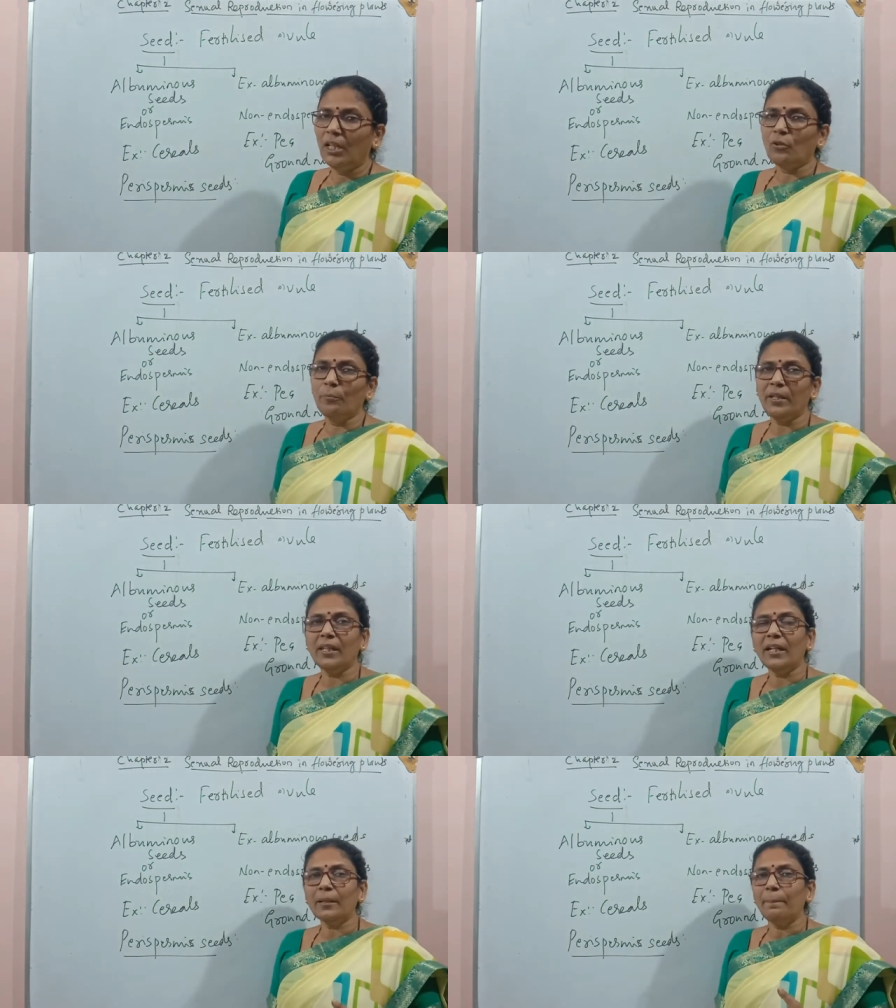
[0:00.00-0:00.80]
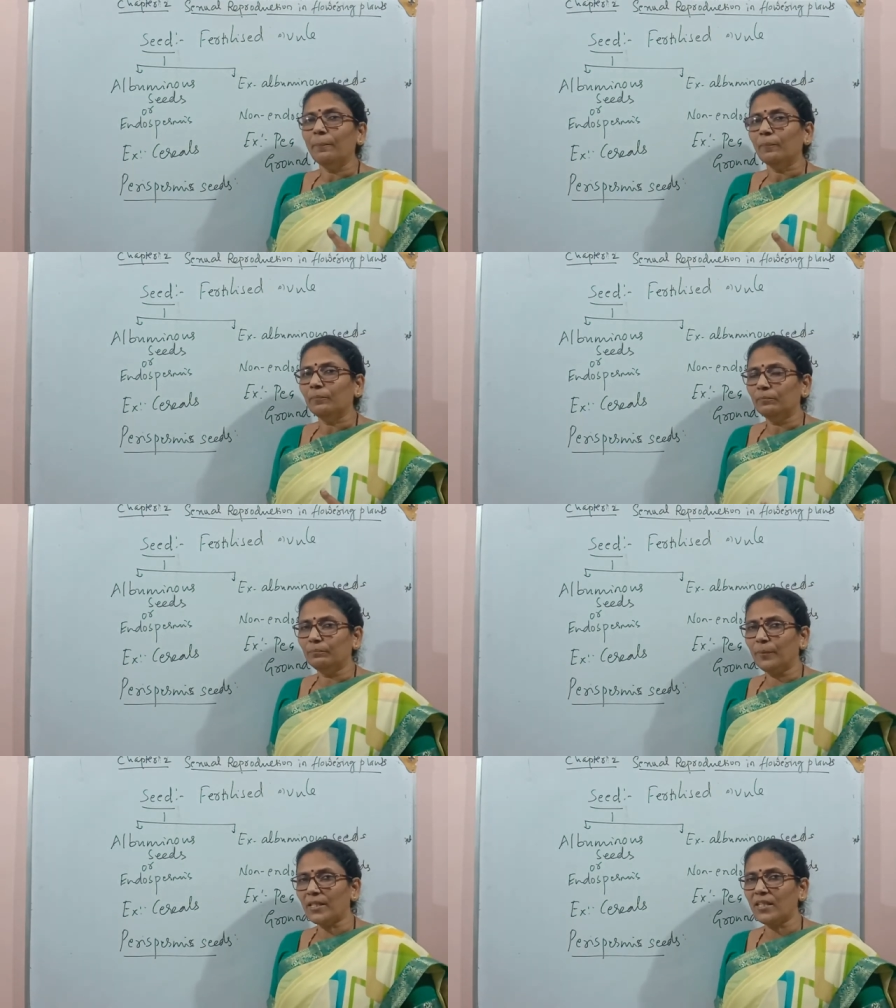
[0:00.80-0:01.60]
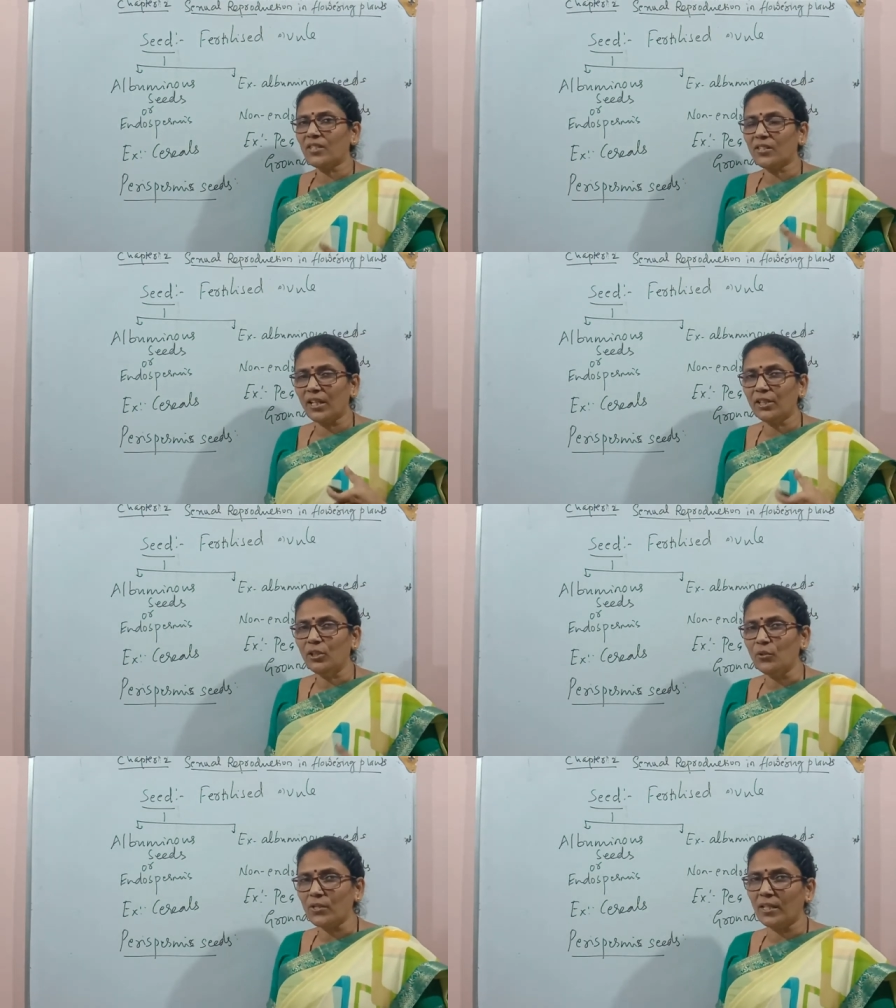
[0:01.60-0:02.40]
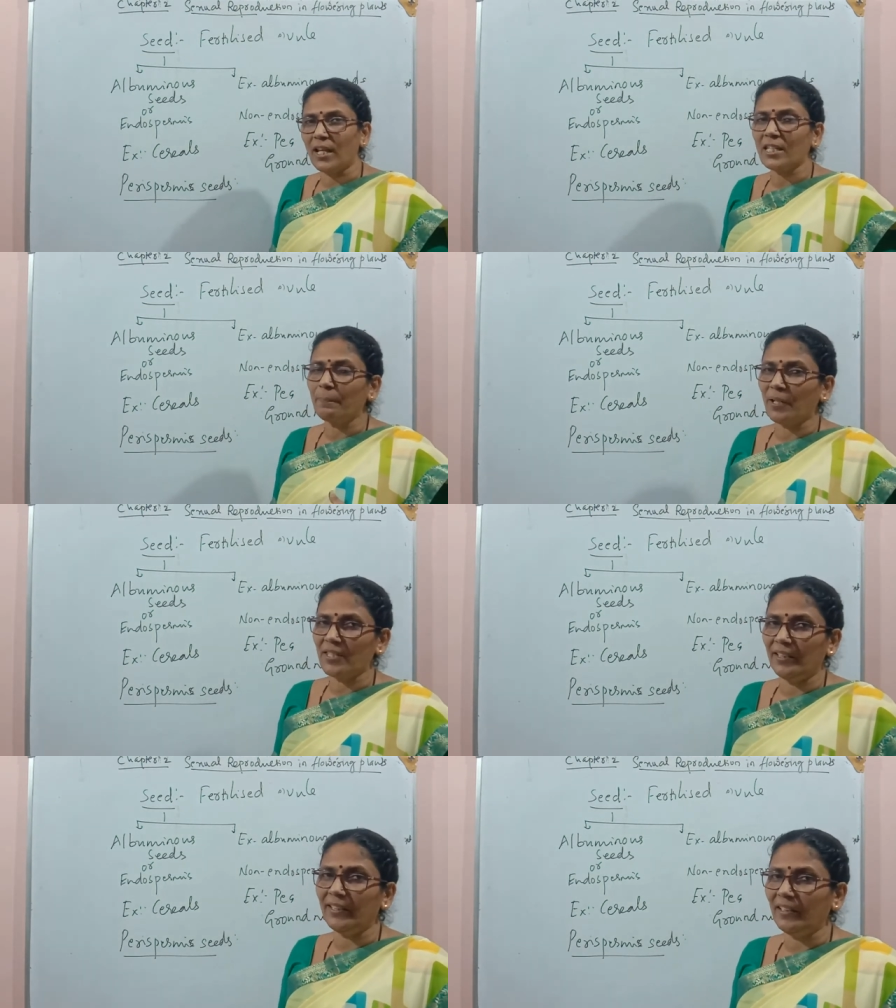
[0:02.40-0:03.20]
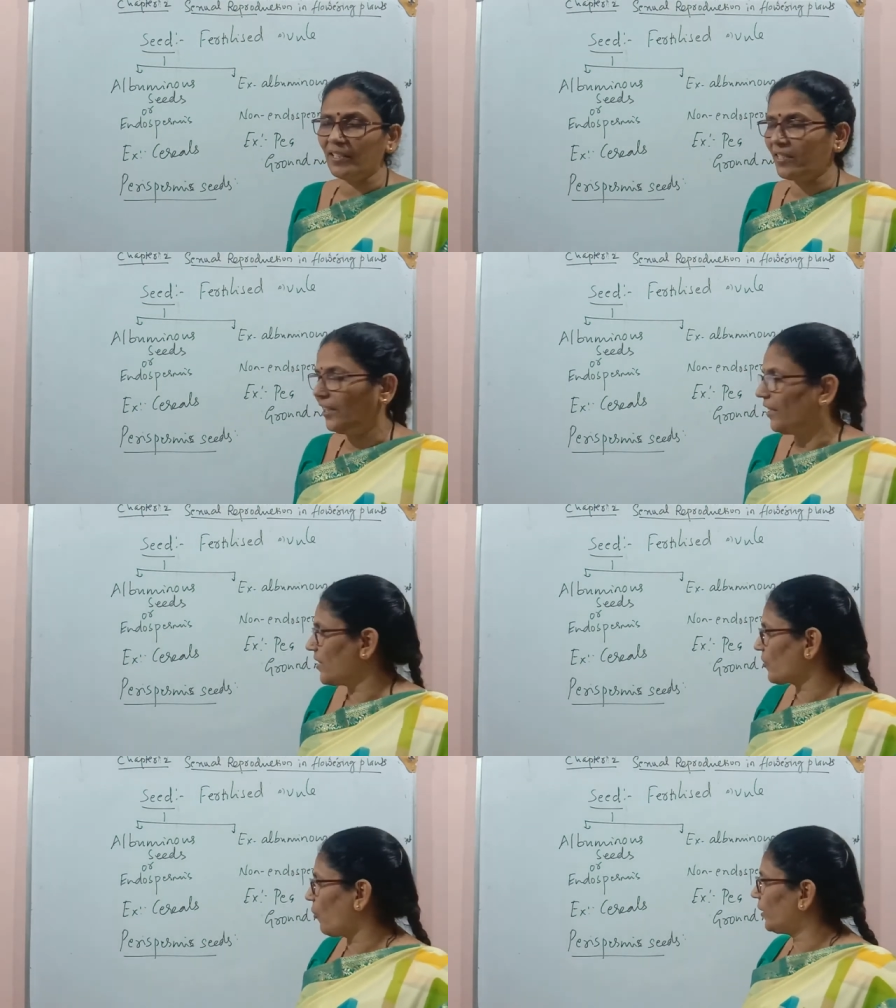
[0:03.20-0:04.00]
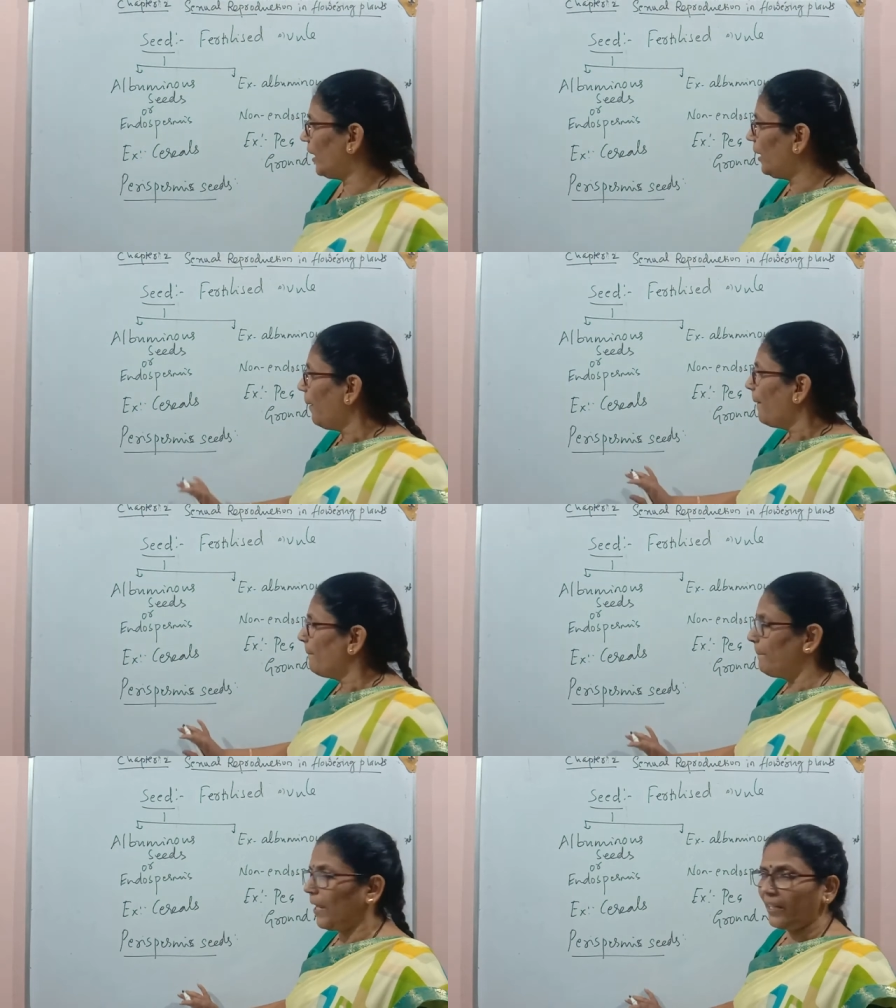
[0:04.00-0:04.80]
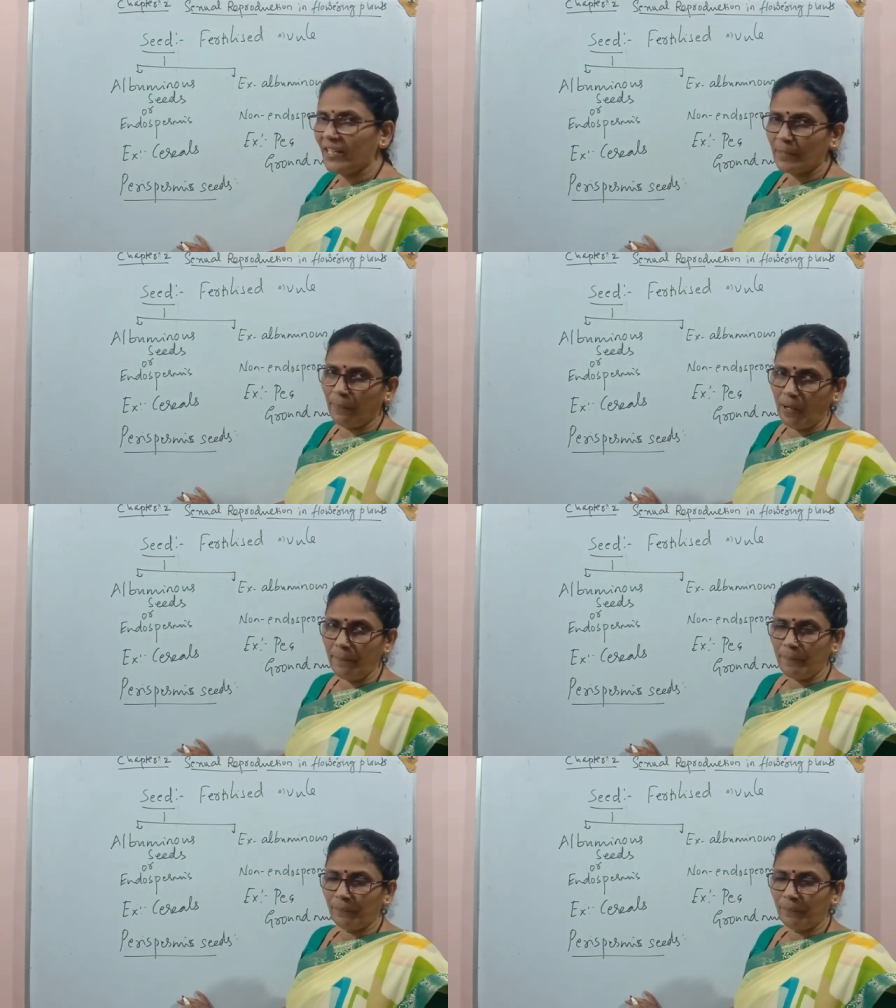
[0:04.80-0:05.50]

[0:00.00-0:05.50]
A ruminant persistent nucellus present in the seed is called the perisperm,